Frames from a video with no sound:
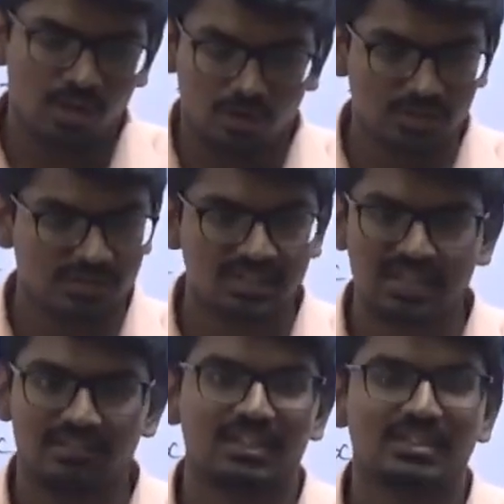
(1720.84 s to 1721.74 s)
all those things
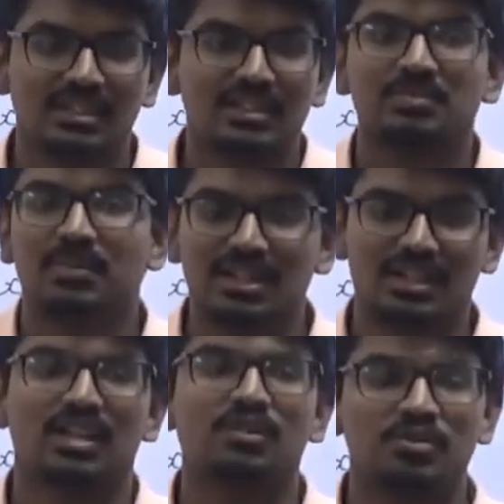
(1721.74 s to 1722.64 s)
I will discuss,
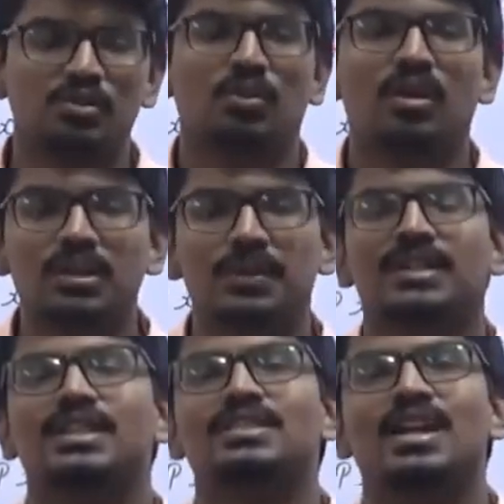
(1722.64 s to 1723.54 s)
but if you want to
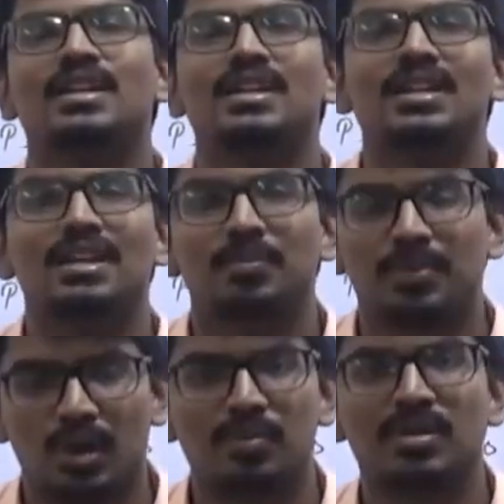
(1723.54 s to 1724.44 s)
understand it in a
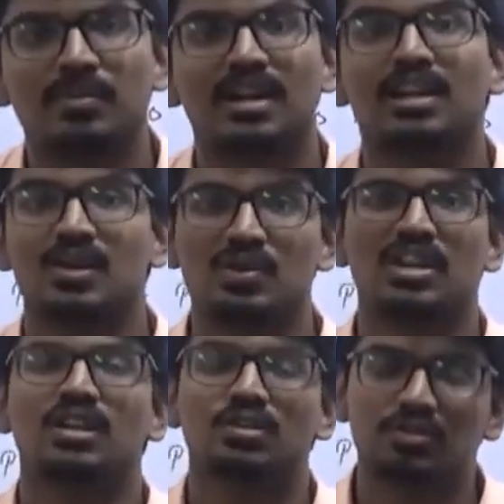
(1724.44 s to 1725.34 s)
proper manner, you
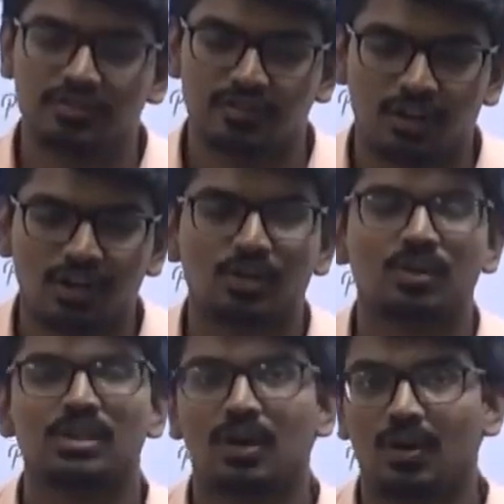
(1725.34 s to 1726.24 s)
need to
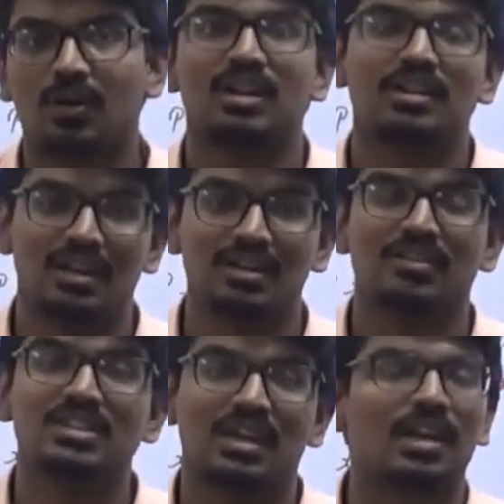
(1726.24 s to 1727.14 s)
follow the order in
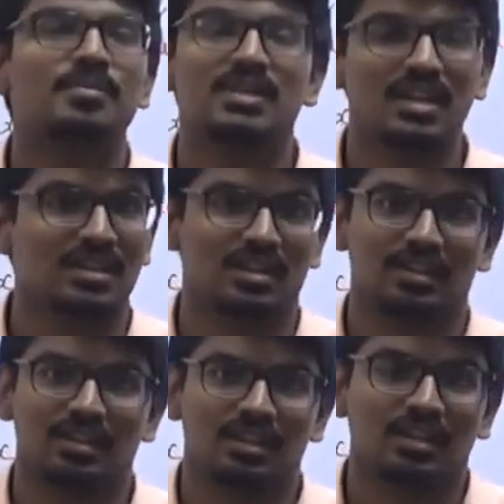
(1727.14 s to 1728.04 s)
which I am
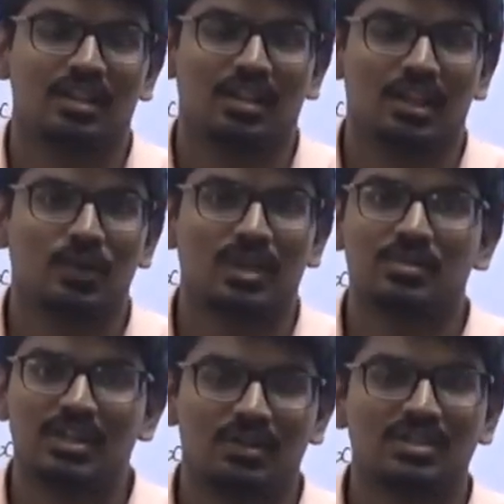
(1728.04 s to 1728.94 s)
taking. Okay,
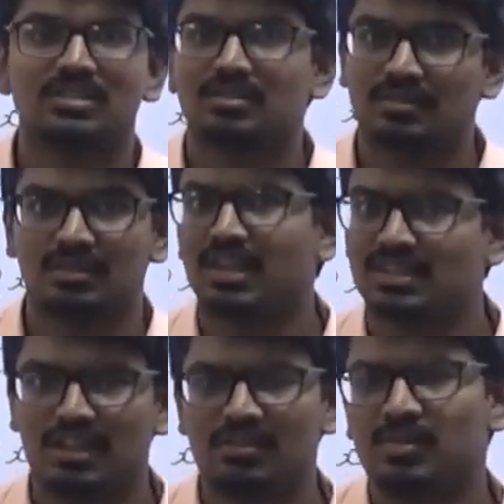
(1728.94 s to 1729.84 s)
because
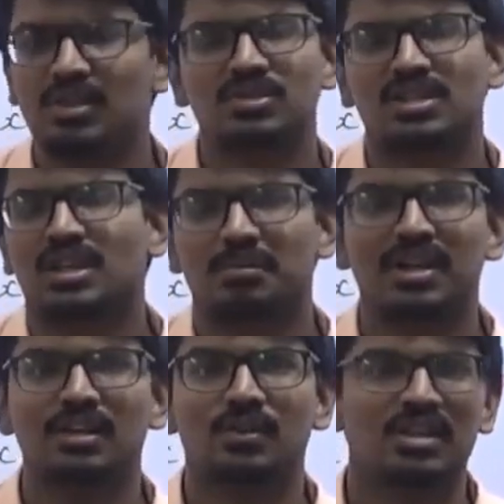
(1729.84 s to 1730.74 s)
next I will be using
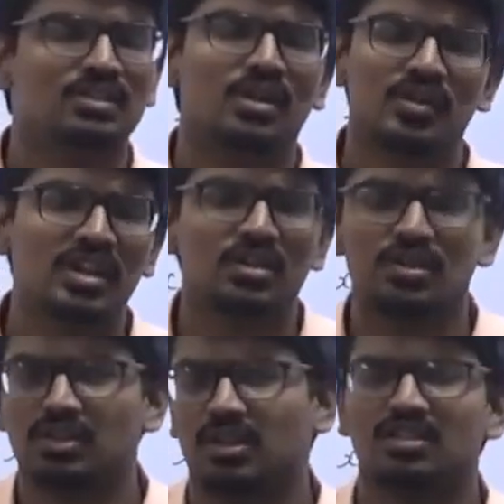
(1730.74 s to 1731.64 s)
combined loading, so you need to
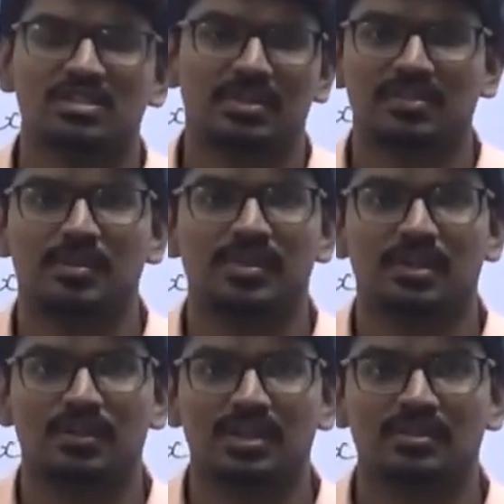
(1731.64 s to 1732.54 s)
know the concept of
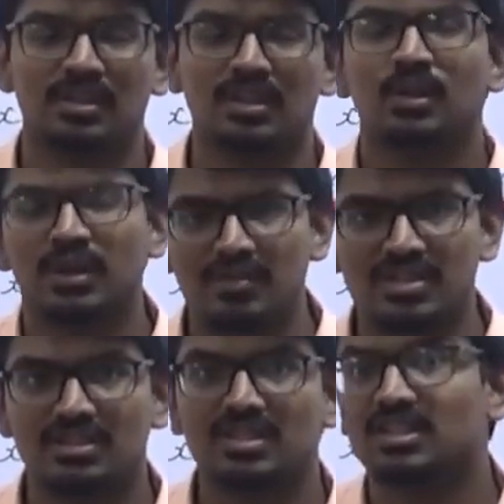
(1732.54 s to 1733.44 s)
combined loading, okay,
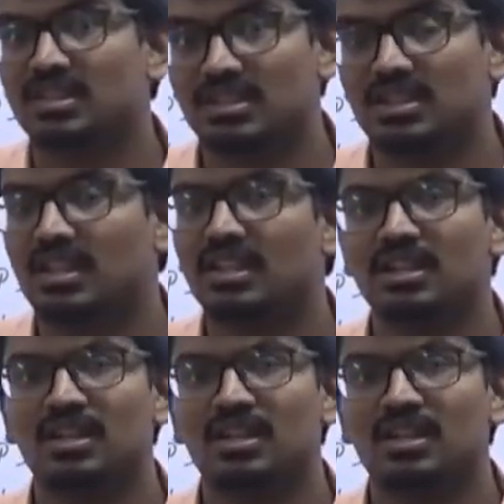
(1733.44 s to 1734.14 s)
which is discussed in the